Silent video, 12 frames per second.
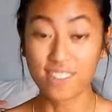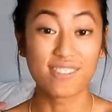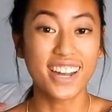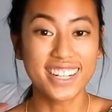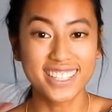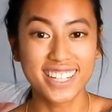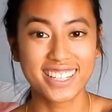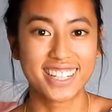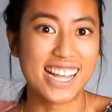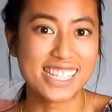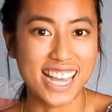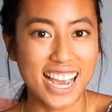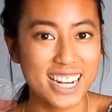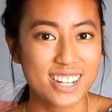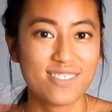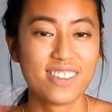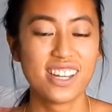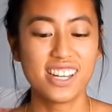And finally, the last
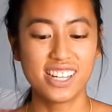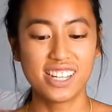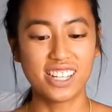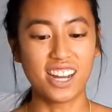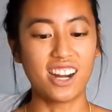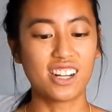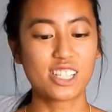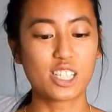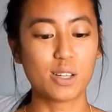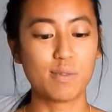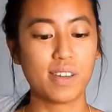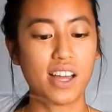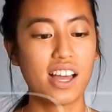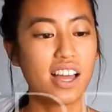item are some